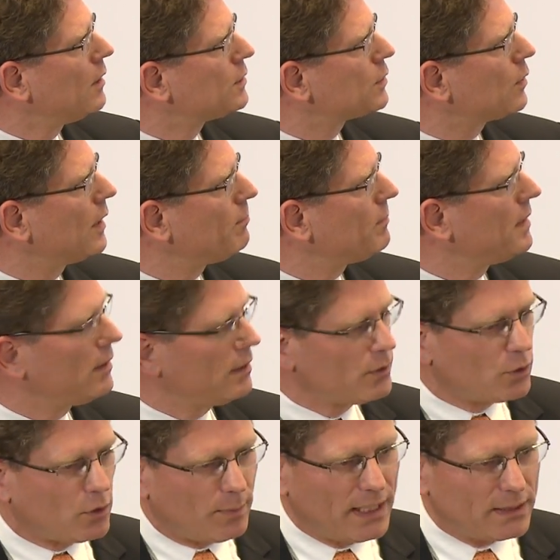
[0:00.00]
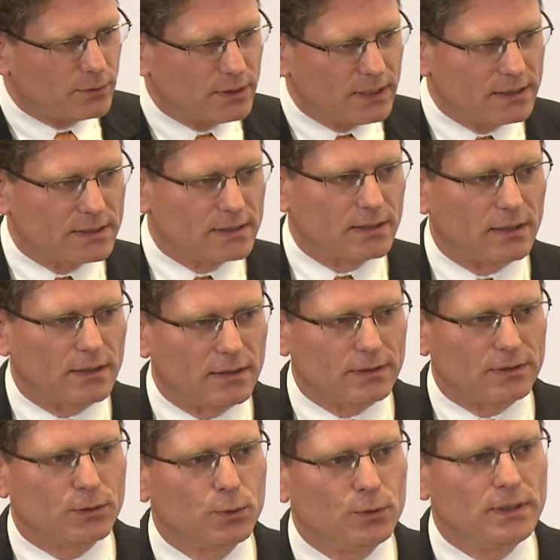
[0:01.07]
So let me go back to this
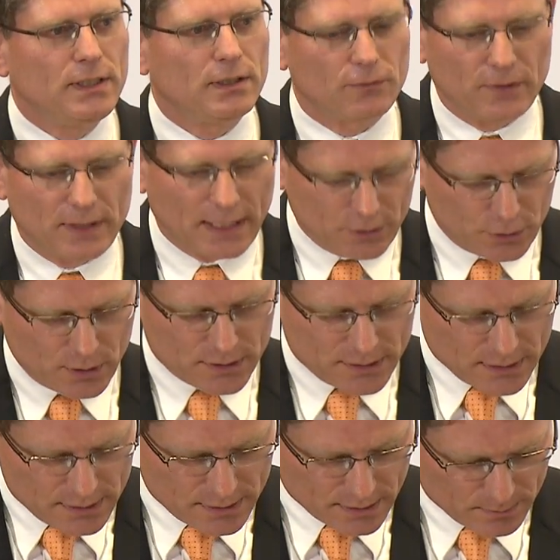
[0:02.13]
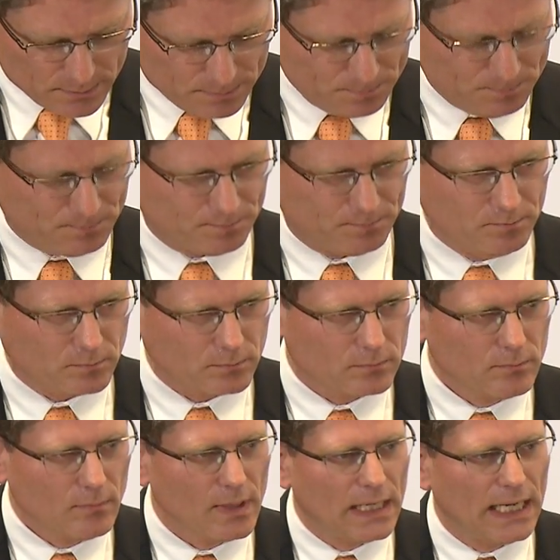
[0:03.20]
uh, two-tier financial system.
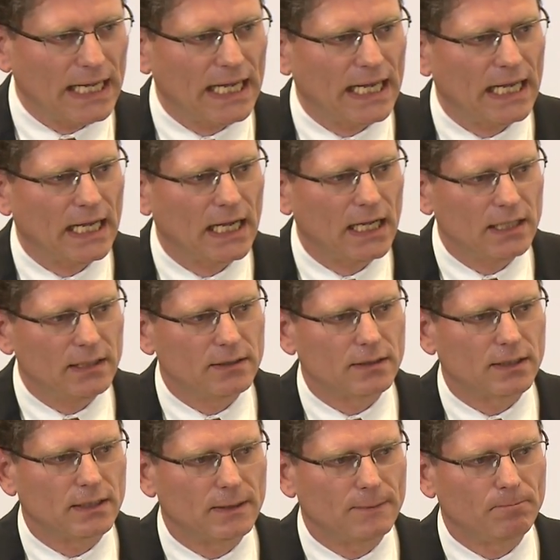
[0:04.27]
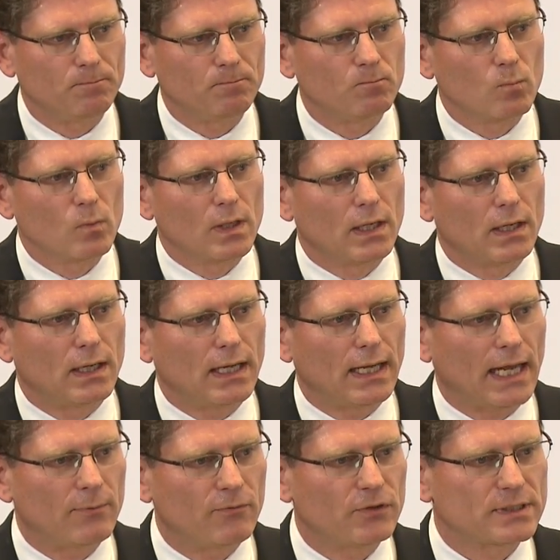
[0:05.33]
And and um,
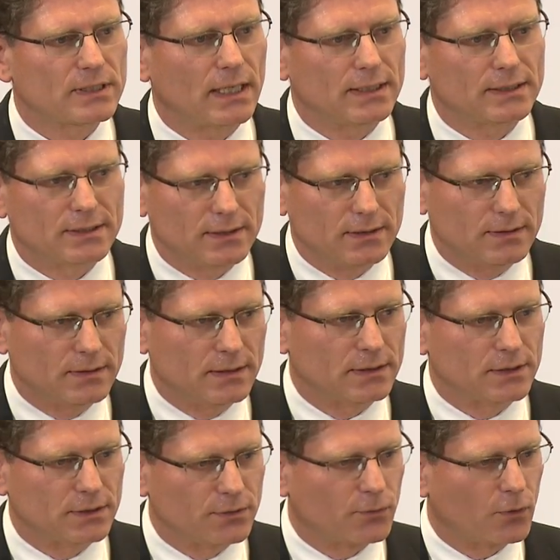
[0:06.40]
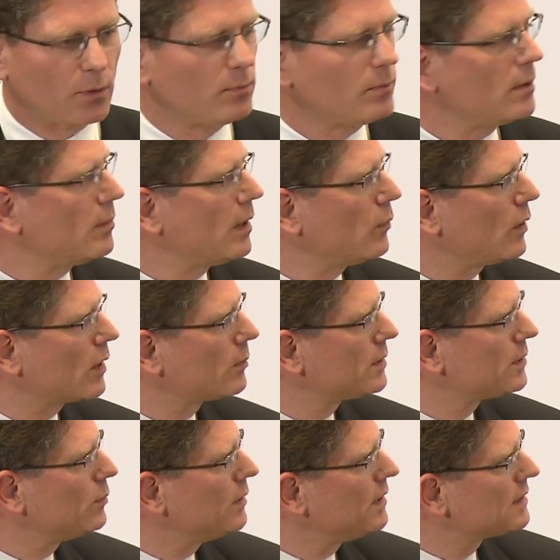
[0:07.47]
emphasized, this is from my um, work
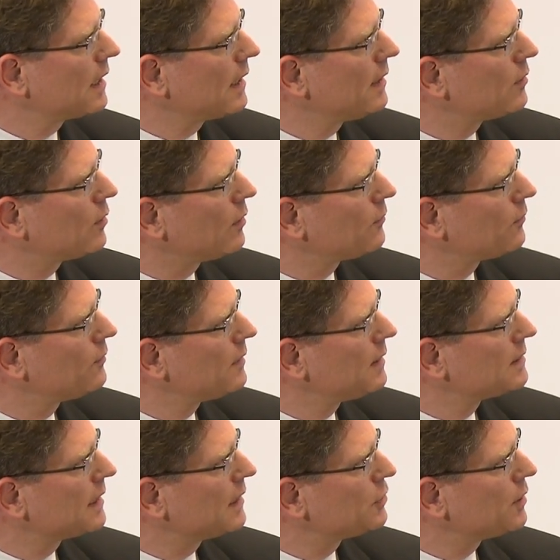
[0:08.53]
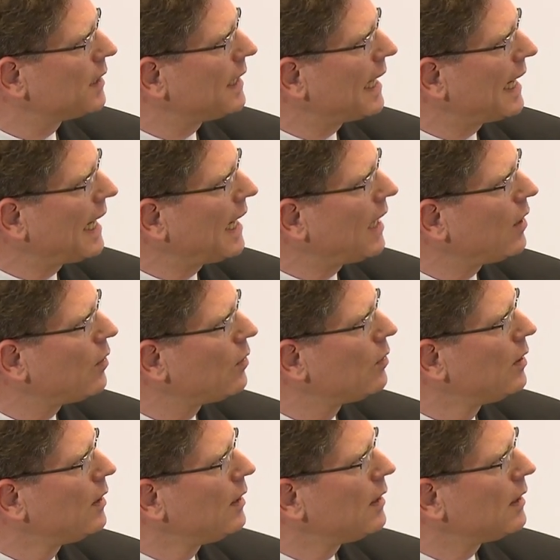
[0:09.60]
with Yuliy Sannikov, essentially how
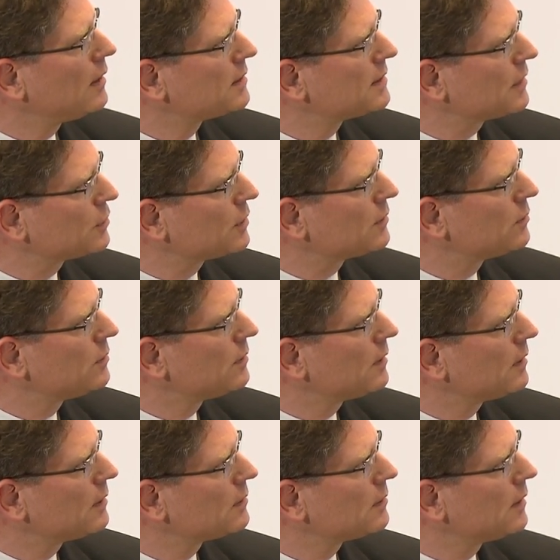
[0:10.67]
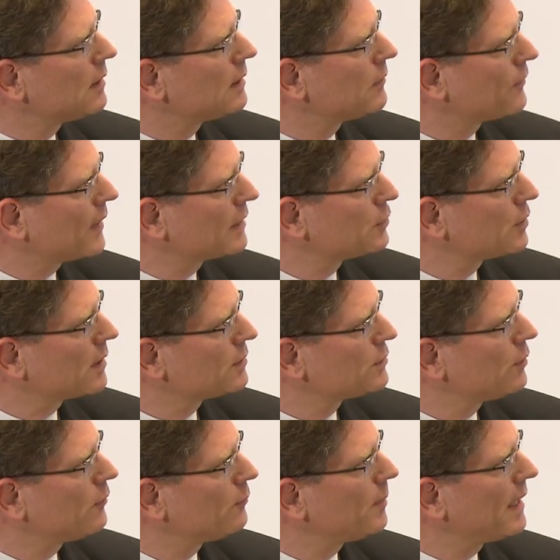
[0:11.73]
such a, a, fractional
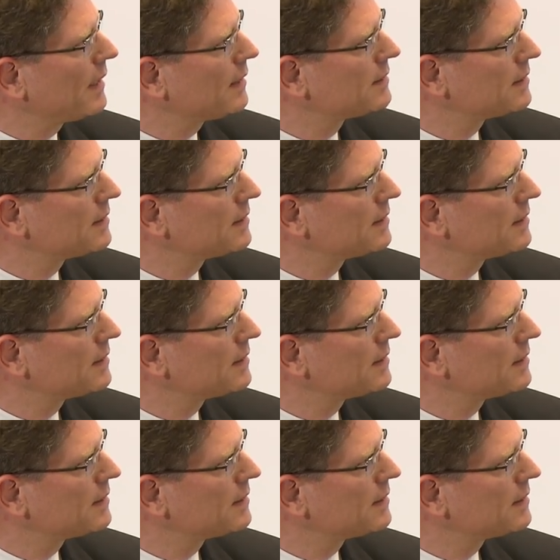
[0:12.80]
reserve banking